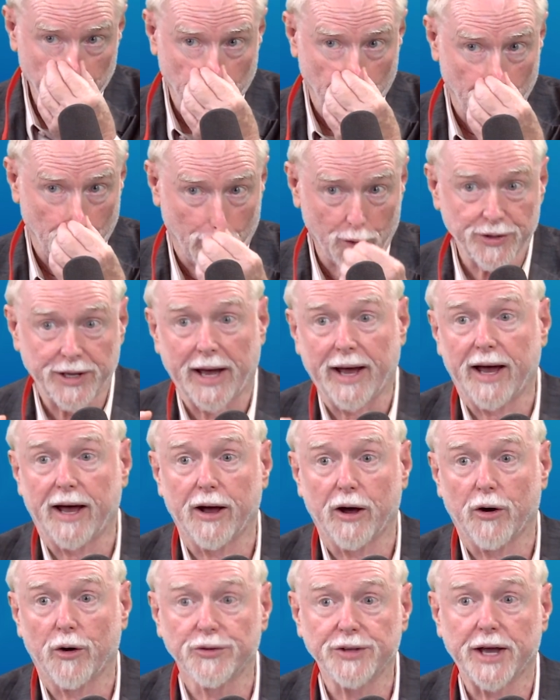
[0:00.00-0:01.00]

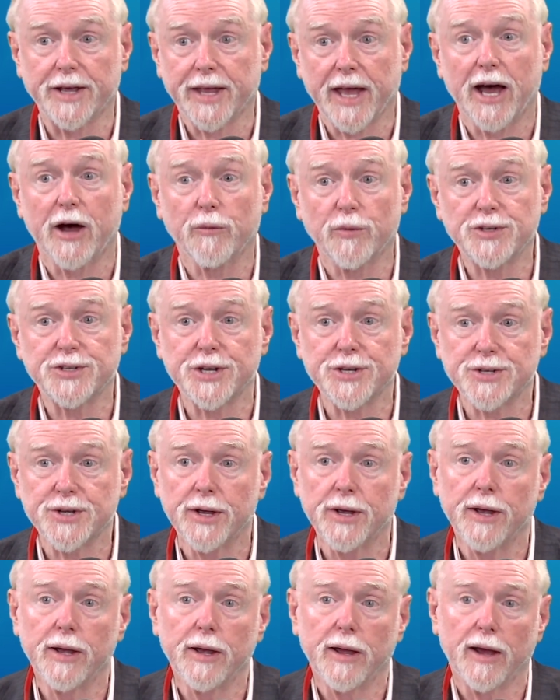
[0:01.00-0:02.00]
Hodaya, which is
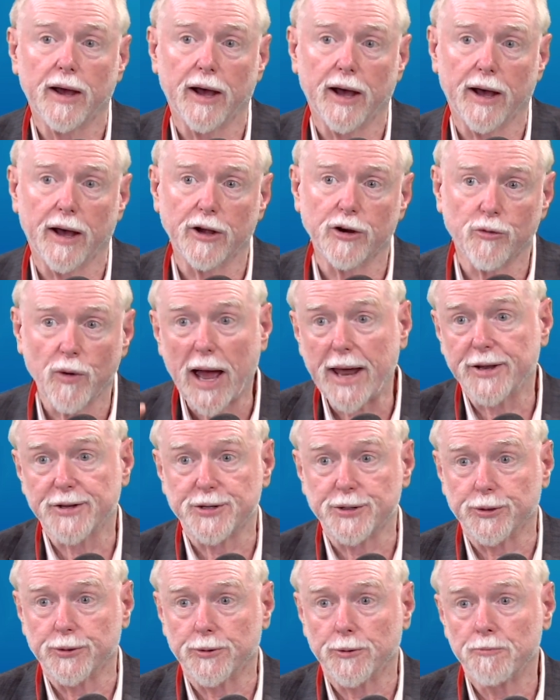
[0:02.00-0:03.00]

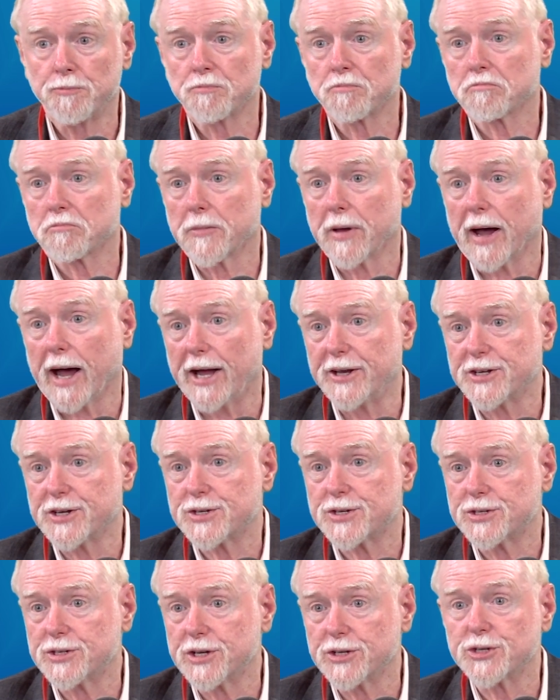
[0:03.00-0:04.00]
gratitude. Now, I
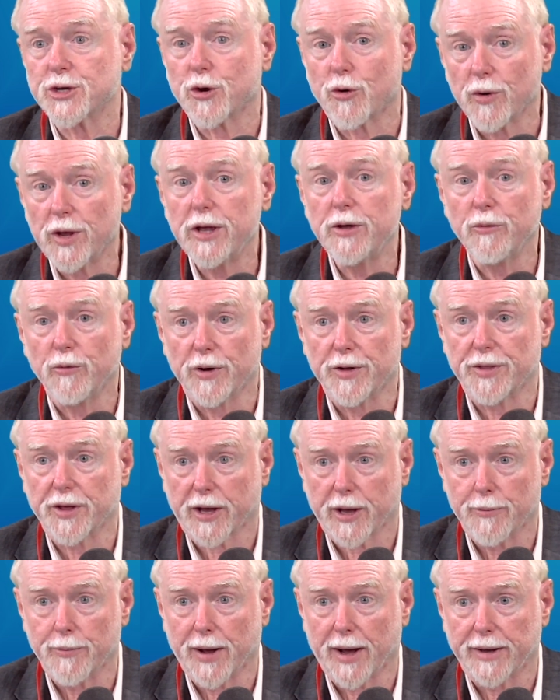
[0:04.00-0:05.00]
just disagree with
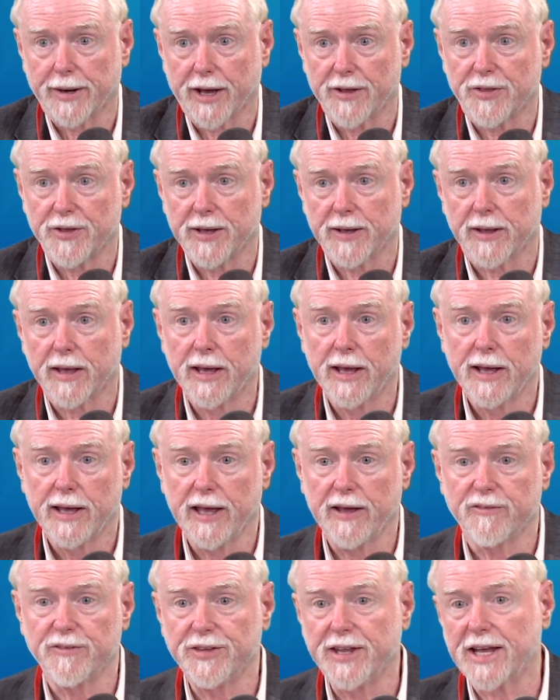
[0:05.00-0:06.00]
Chabad. I think
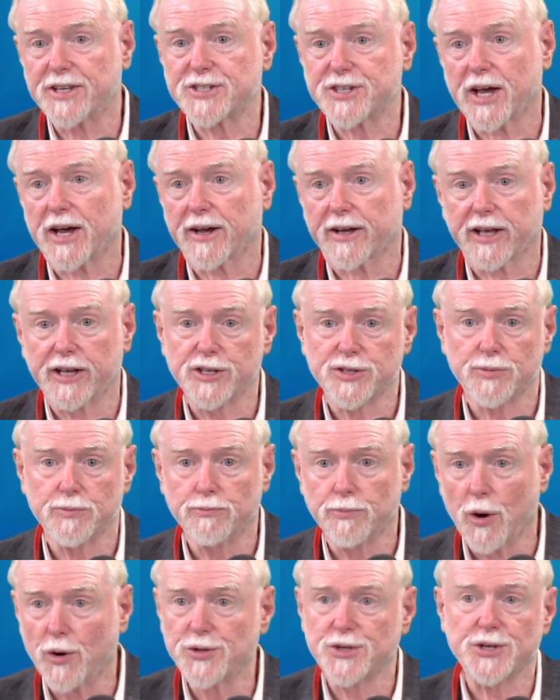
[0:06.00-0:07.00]
if Netzach is
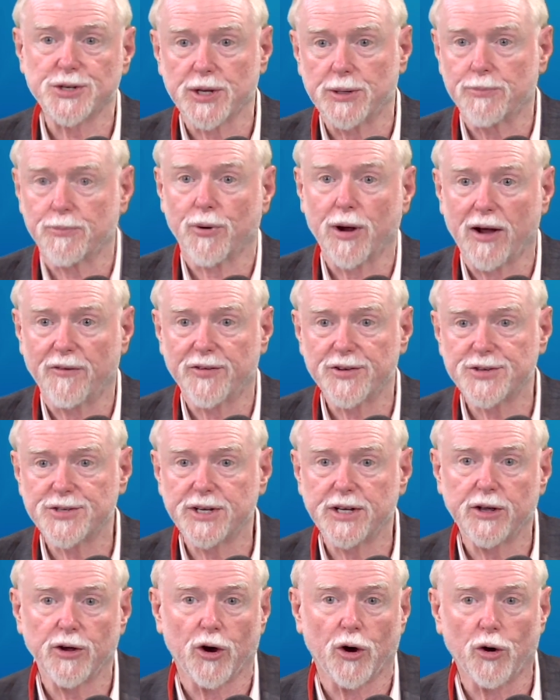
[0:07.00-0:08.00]
Moses and
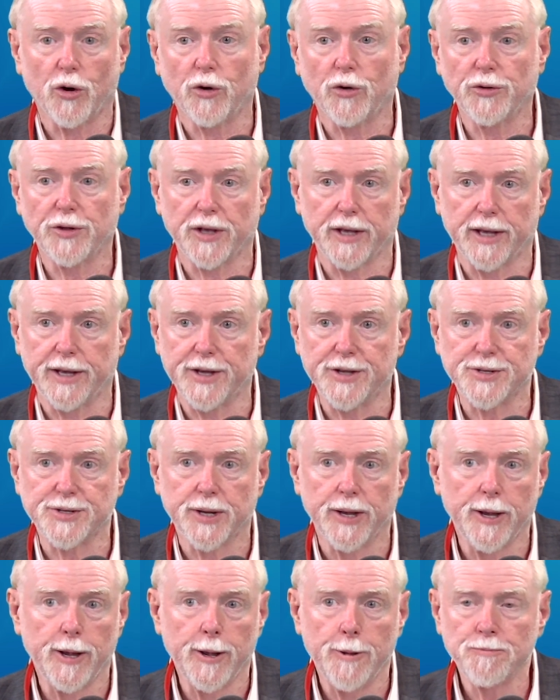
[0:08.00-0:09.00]
prophecy, Hod is
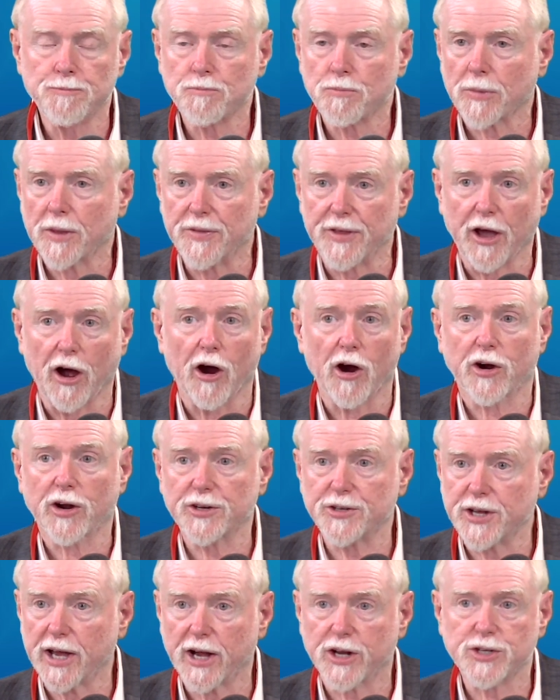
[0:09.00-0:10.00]
the
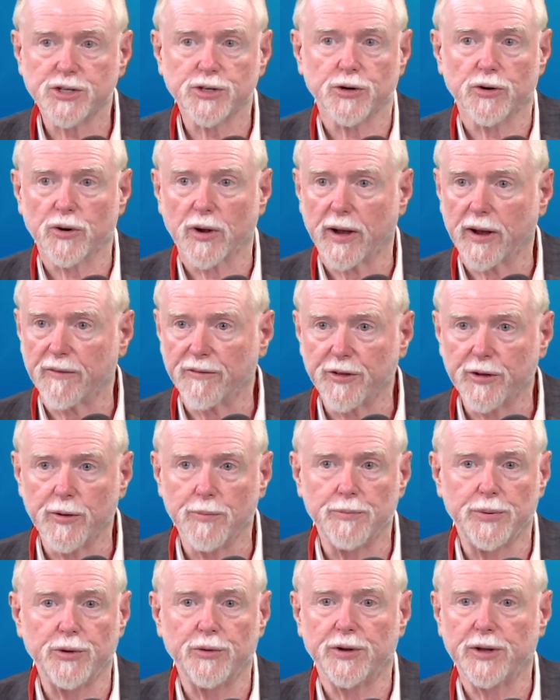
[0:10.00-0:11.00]
architecture of the
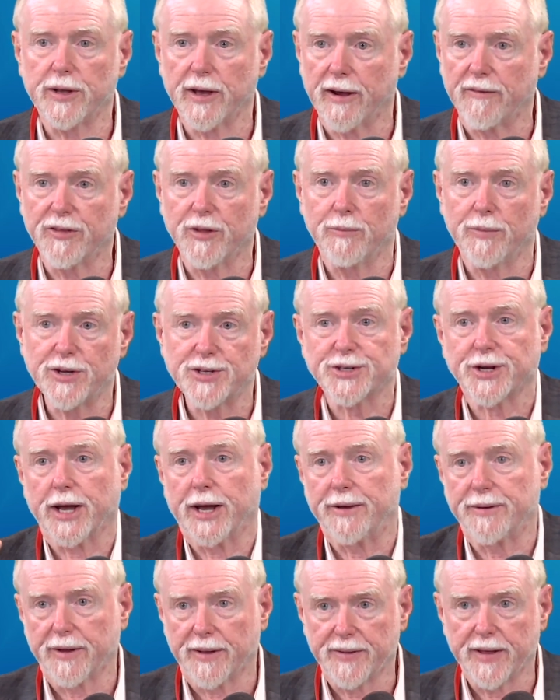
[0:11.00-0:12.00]
beauty of the
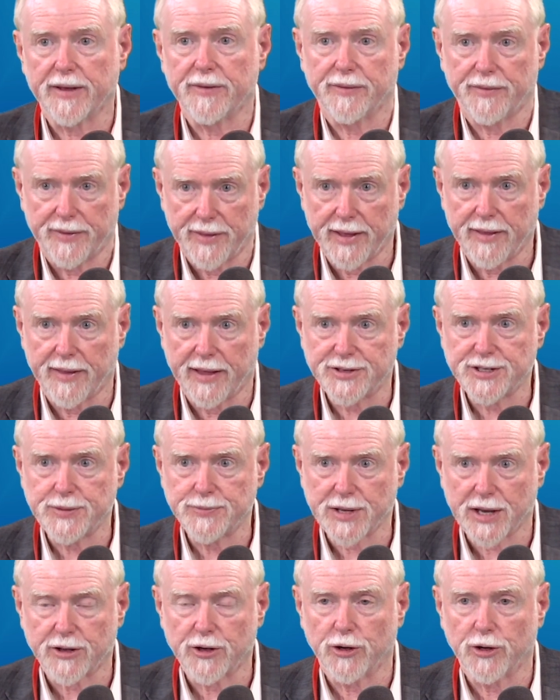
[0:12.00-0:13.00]
Mishkan. That seems
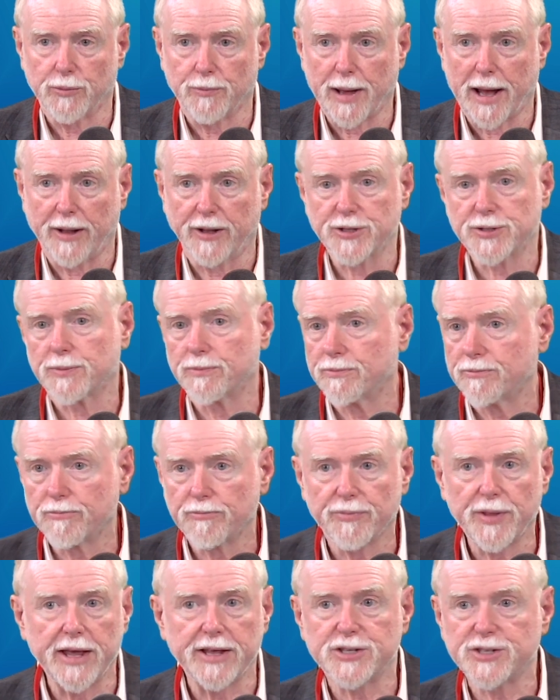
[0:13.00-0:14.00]
like a good balance.
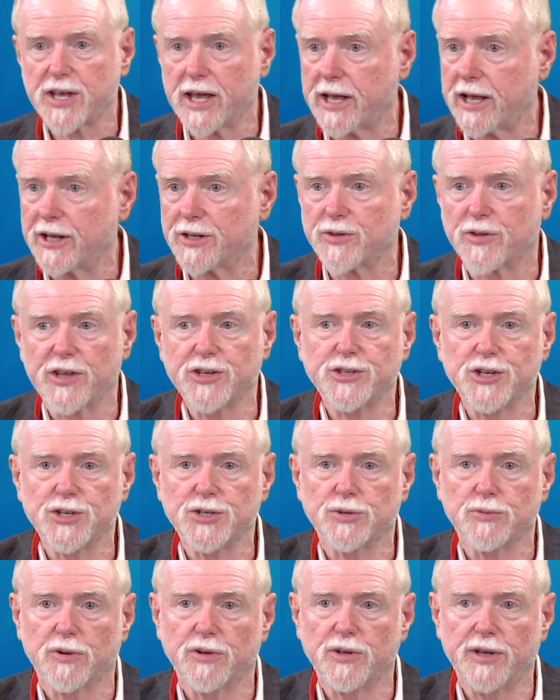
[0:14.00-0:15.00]
They say this
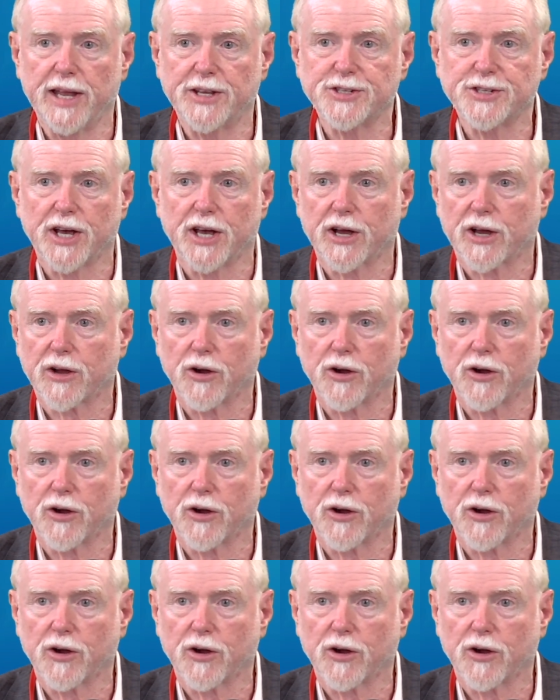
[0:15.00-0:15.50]
is Netzach